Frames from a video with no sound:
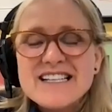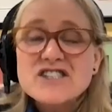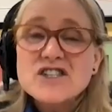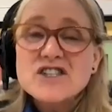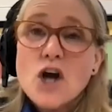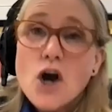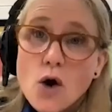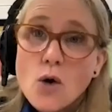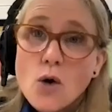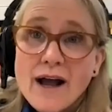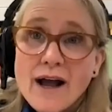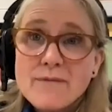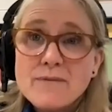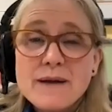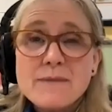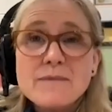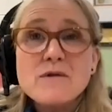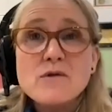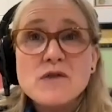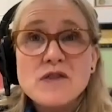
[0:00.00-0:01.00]
so I
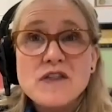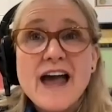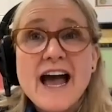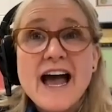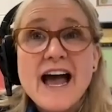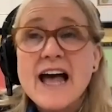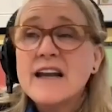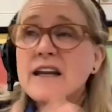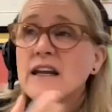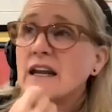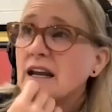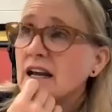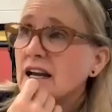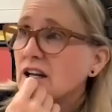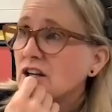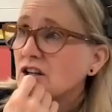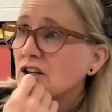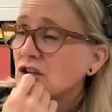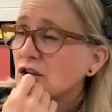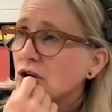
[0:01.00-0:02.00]
mean that
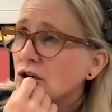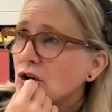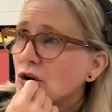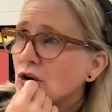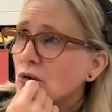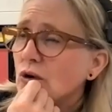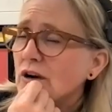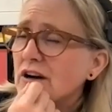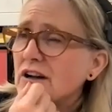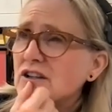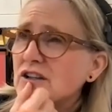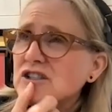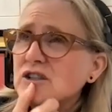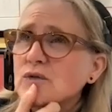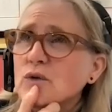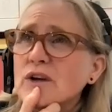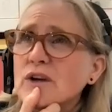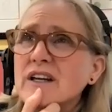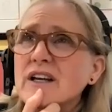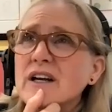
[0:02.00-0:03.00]
and what else
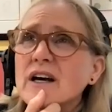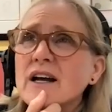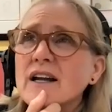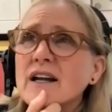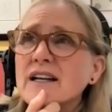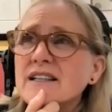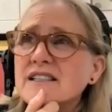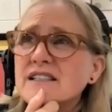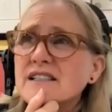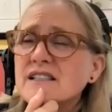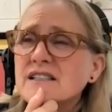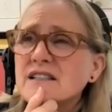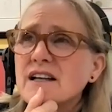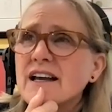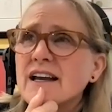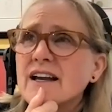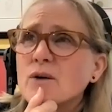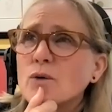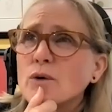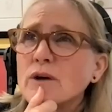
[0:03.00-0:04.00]
have we done? It's just
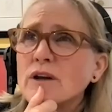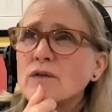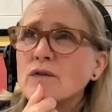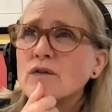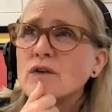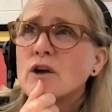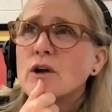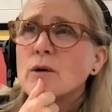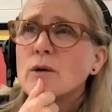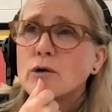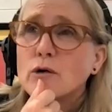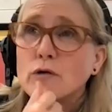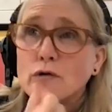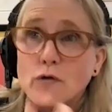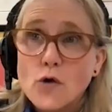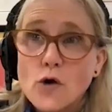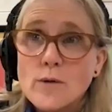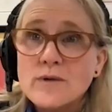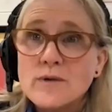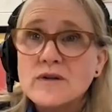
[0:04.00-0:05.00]
like we've
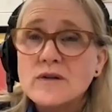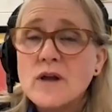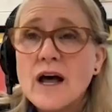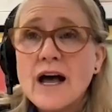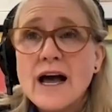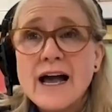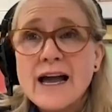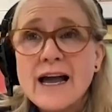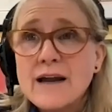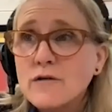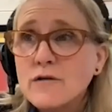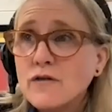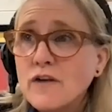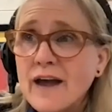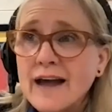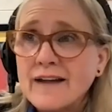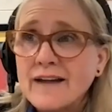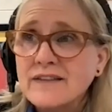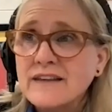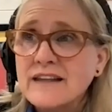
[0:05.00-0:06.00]
performed live
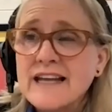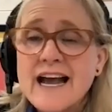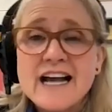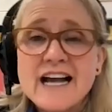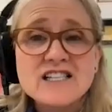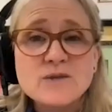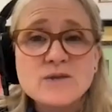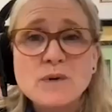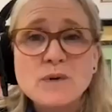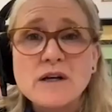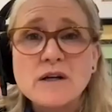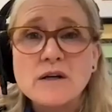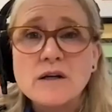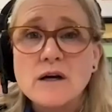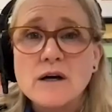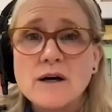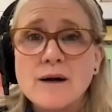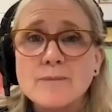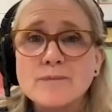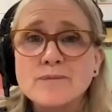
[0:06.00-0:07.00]
at the Aspen.
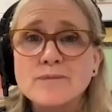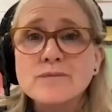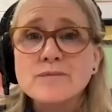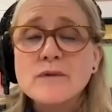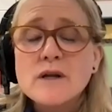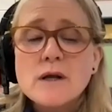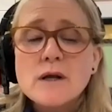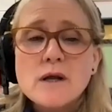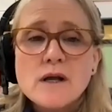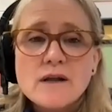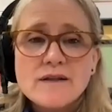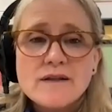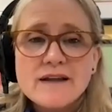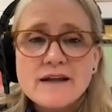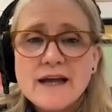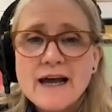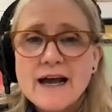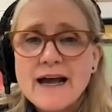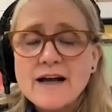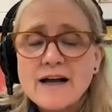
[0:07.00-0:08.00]
Um,
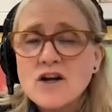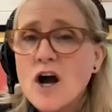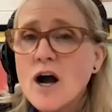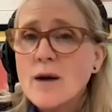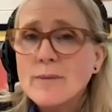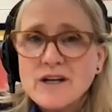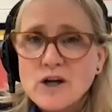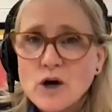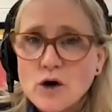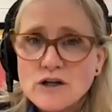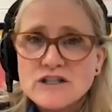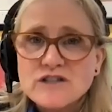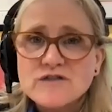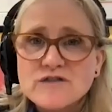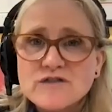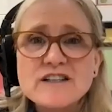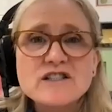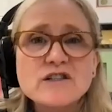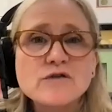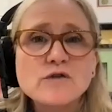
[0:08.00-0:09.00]
the Comedy Arts
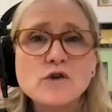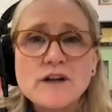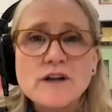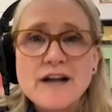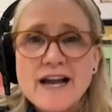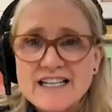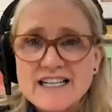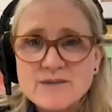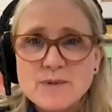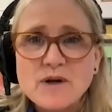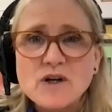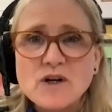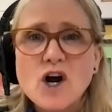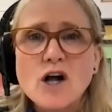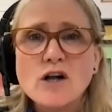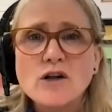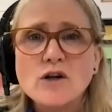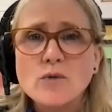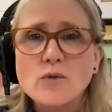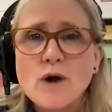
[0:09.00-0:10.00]
Festival in Aspen,
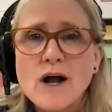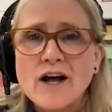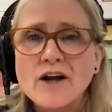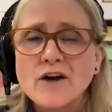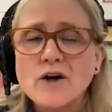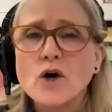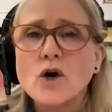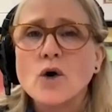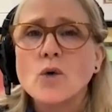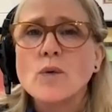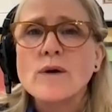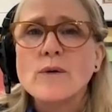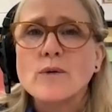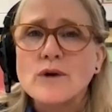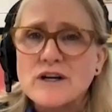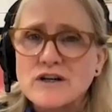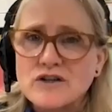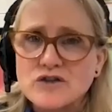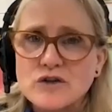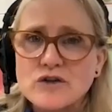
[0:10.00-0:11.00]
Colorado. We were
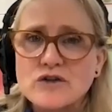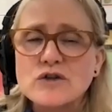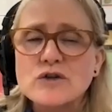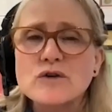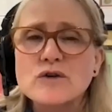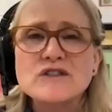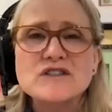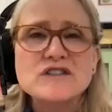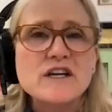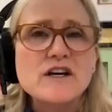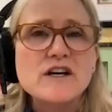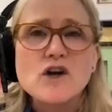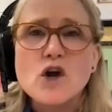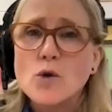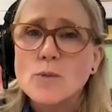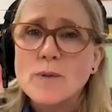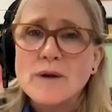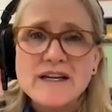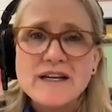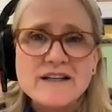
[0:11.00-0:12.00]
introduced, and
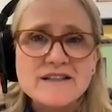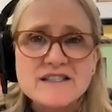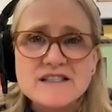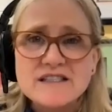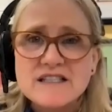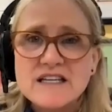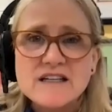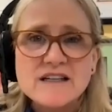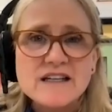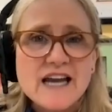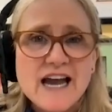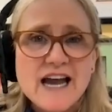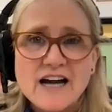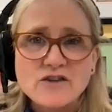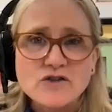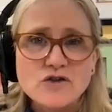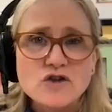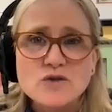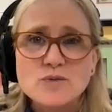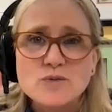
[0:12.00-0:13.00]
nobody had seen the
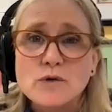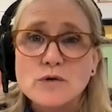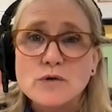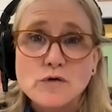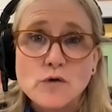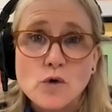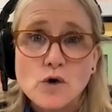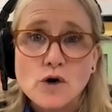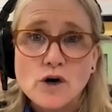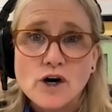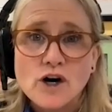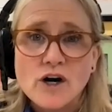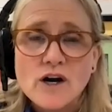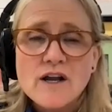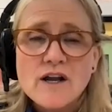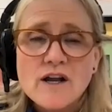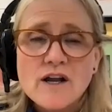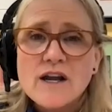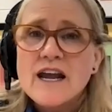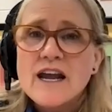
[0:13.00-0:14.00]
actors before,
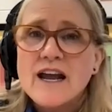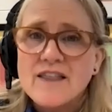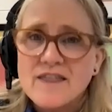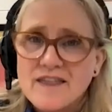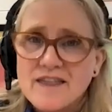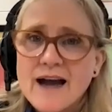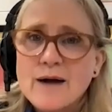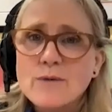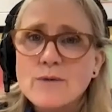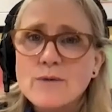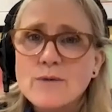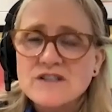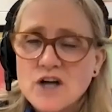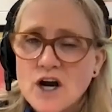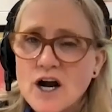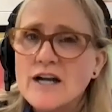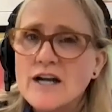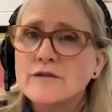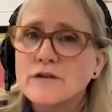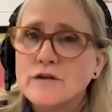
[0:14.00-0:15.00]
and that was
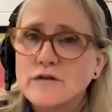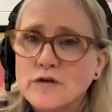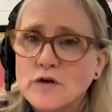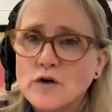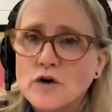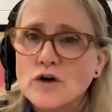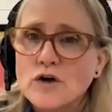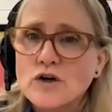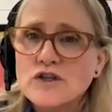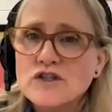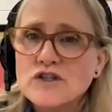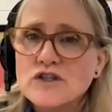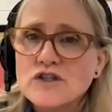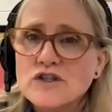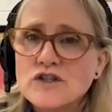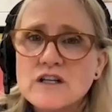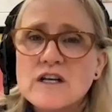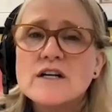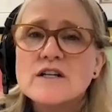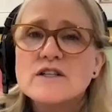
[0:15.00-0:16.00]
kind of a
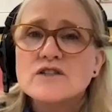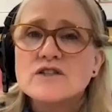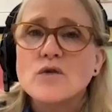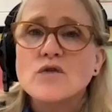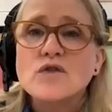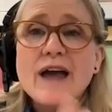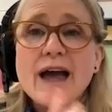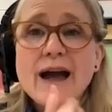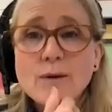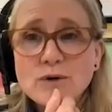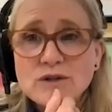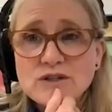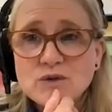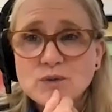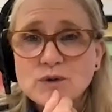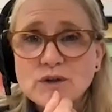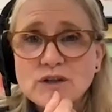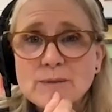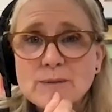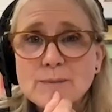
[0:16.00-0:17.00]
first. So that
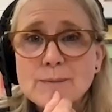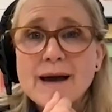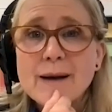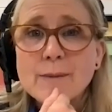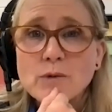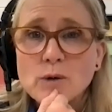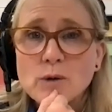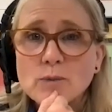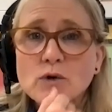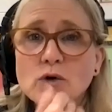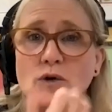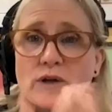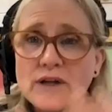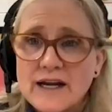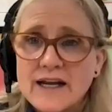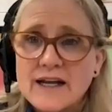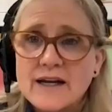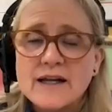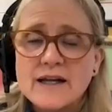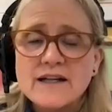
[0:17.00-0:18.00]
was really memorable.
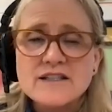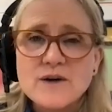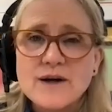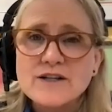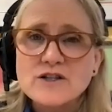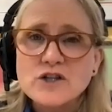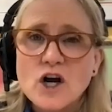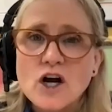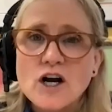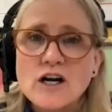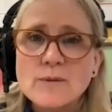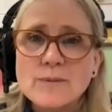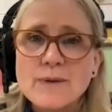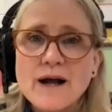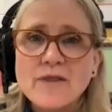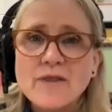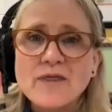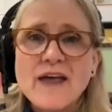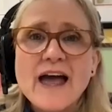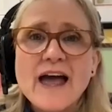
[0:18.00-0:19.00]
And, I, and so I talk
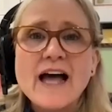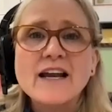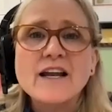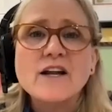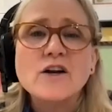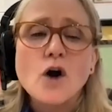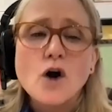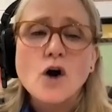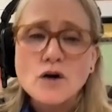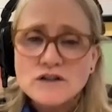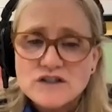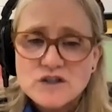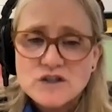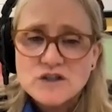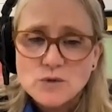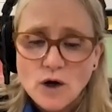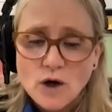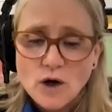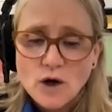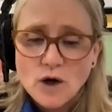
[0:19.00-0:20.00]
about that. And also
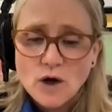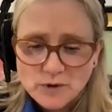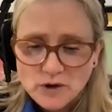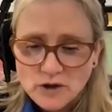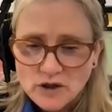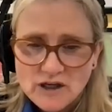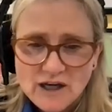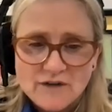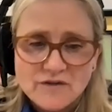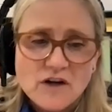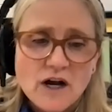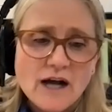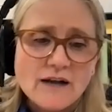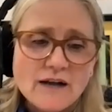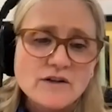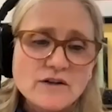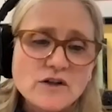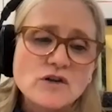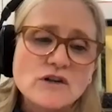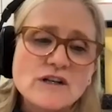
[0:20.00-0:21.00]
on the book, I've
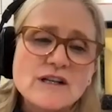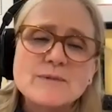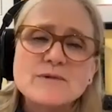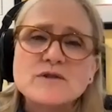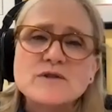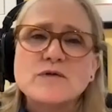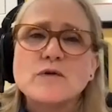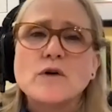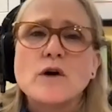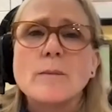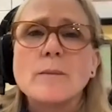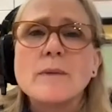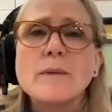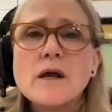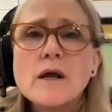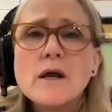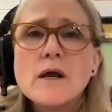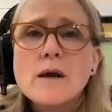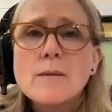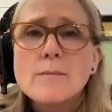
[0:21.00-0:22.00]
got little clips from
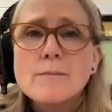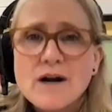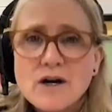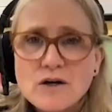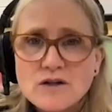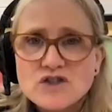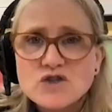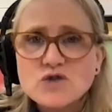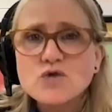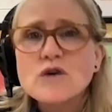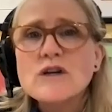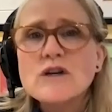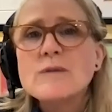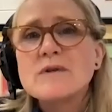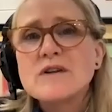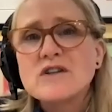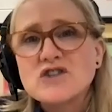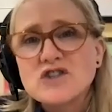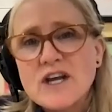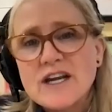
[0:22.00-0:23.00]
Meryl Streep
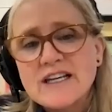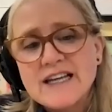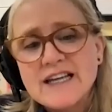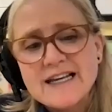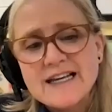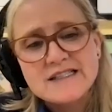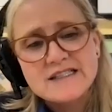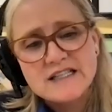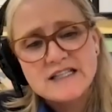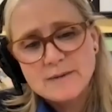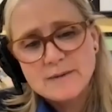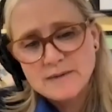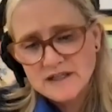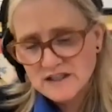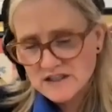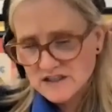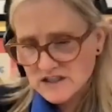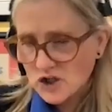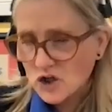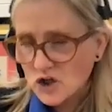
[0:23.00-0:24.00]
and J.K.
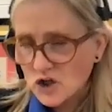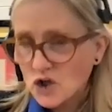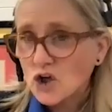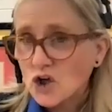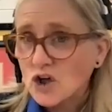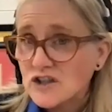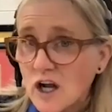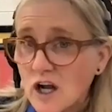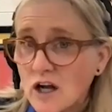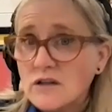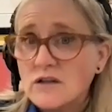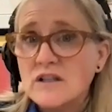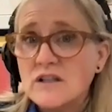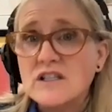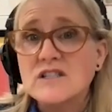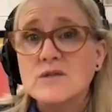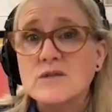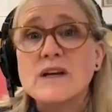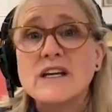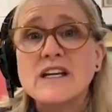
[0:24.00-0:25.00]
Simmons and Kirk
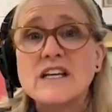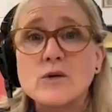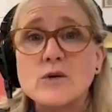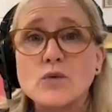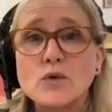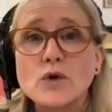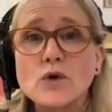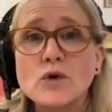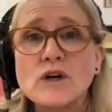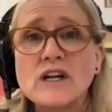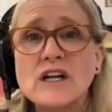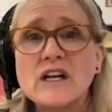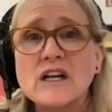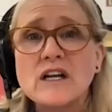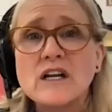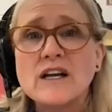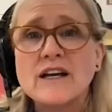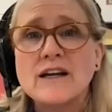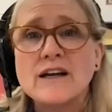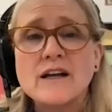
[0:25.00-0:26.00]
Douglas, Mickey
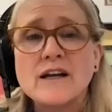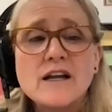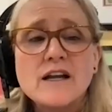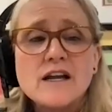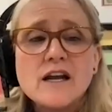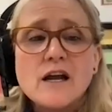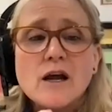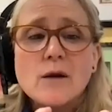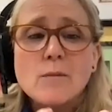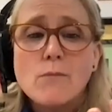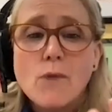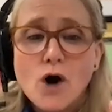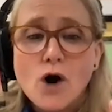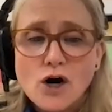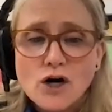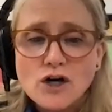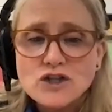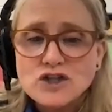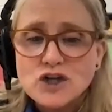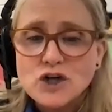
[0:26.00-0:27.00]
Rooney, and
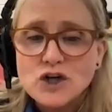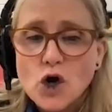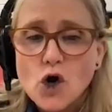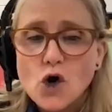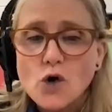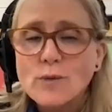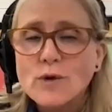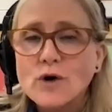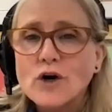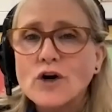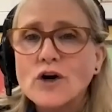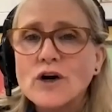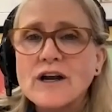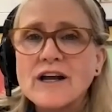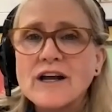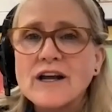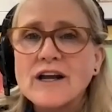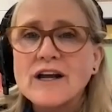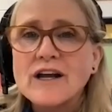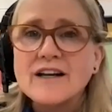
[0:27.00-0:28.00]
Marge and Homer
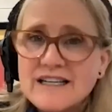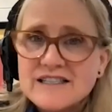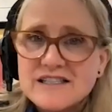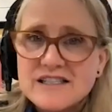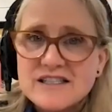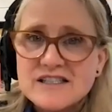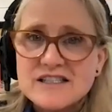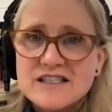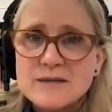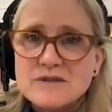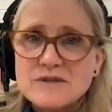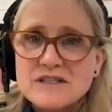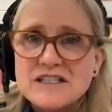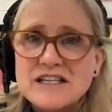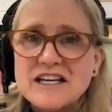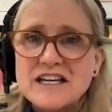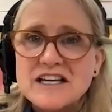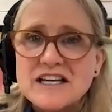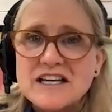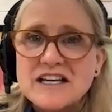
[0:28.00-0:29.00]
and Lisa
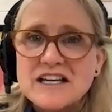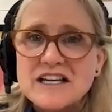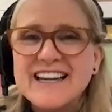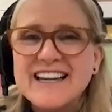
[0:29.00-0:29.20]
Simpson,